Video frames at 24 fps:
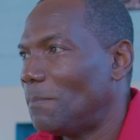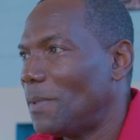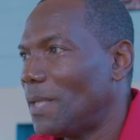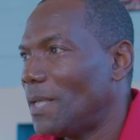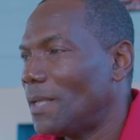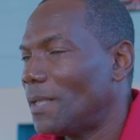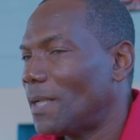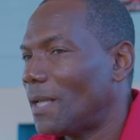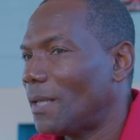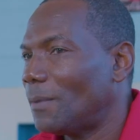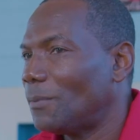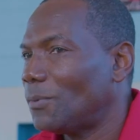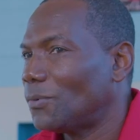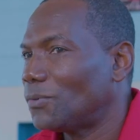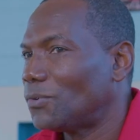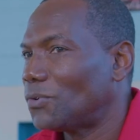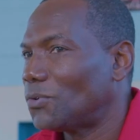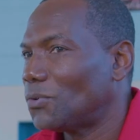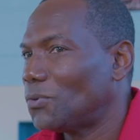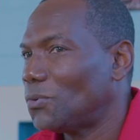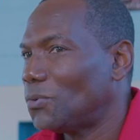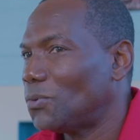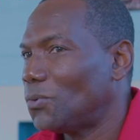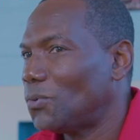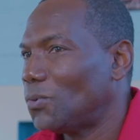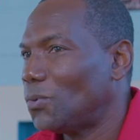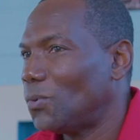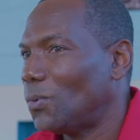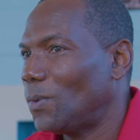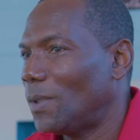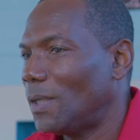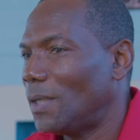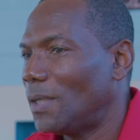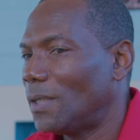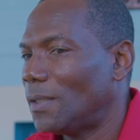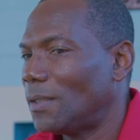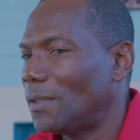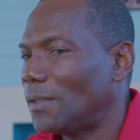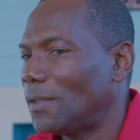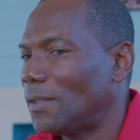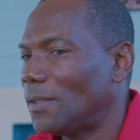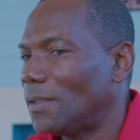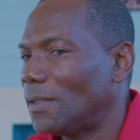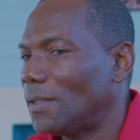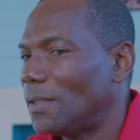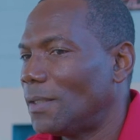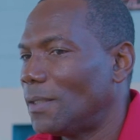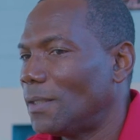Being able to
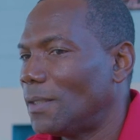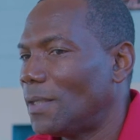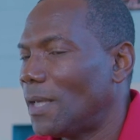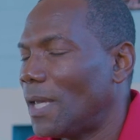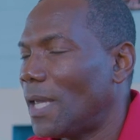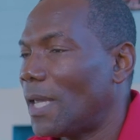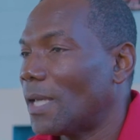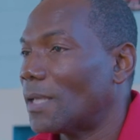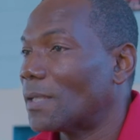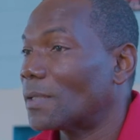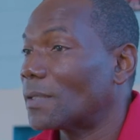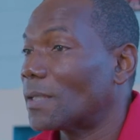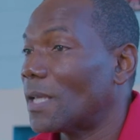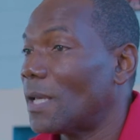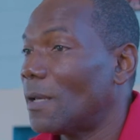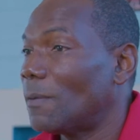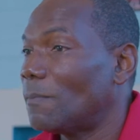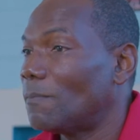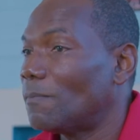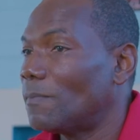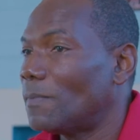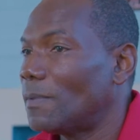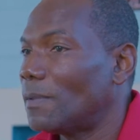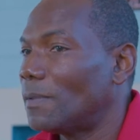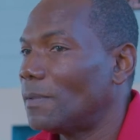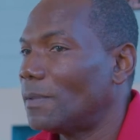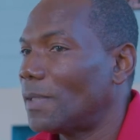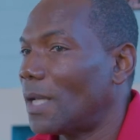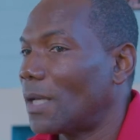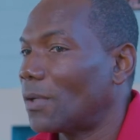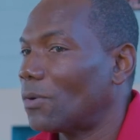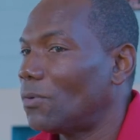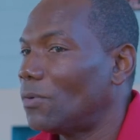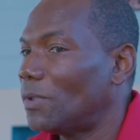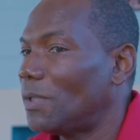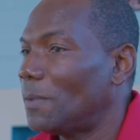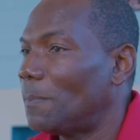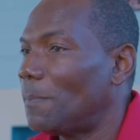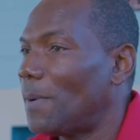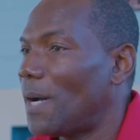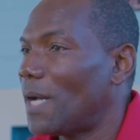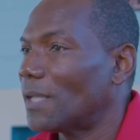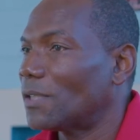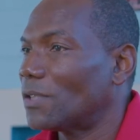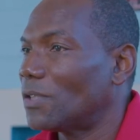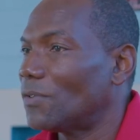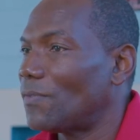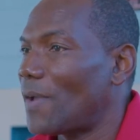accept not only the
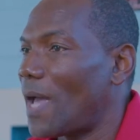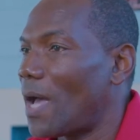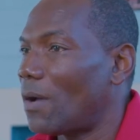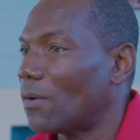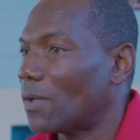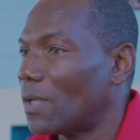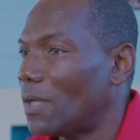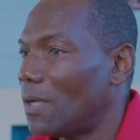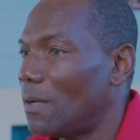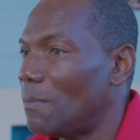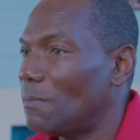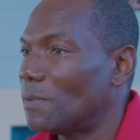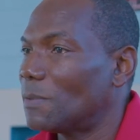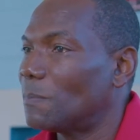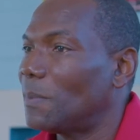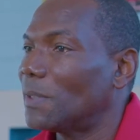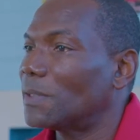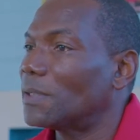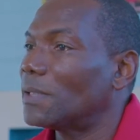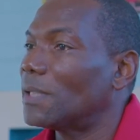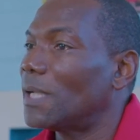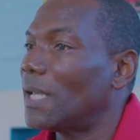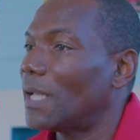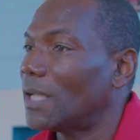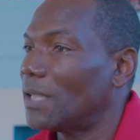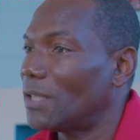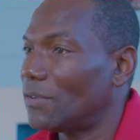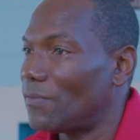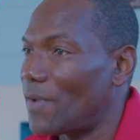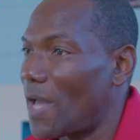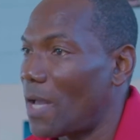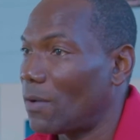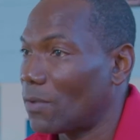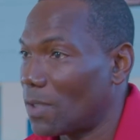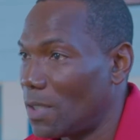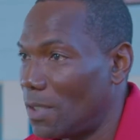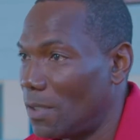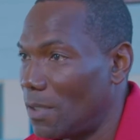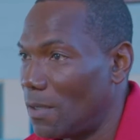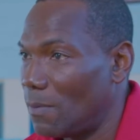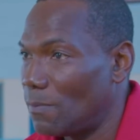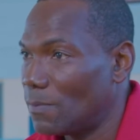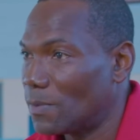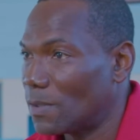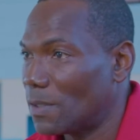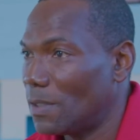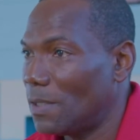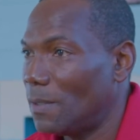positive outcomes, but the negative
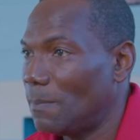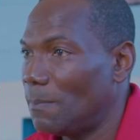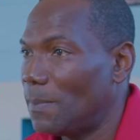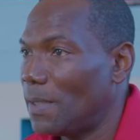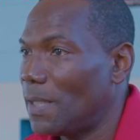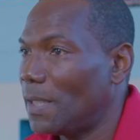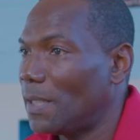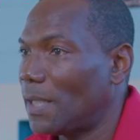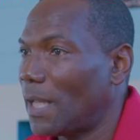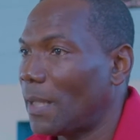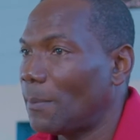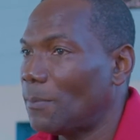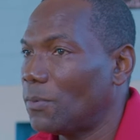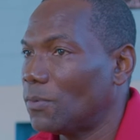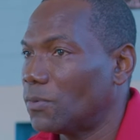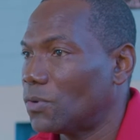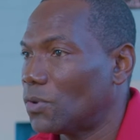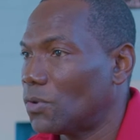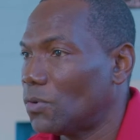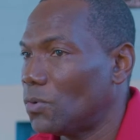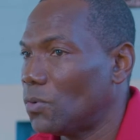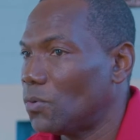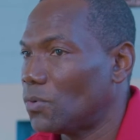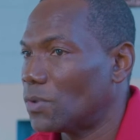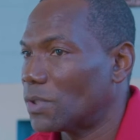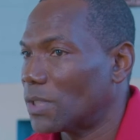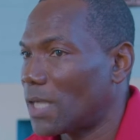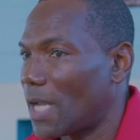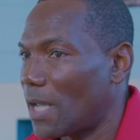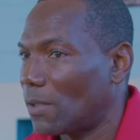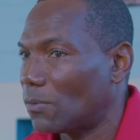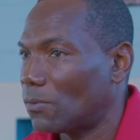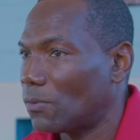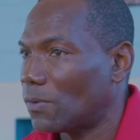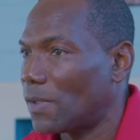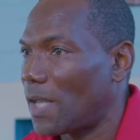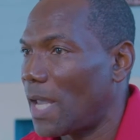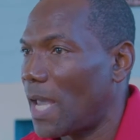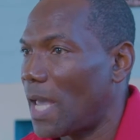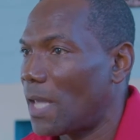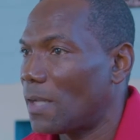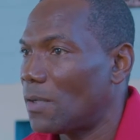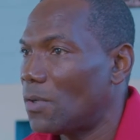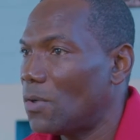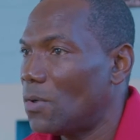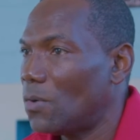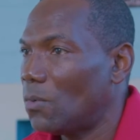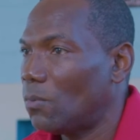outcomes, and being able to channel that,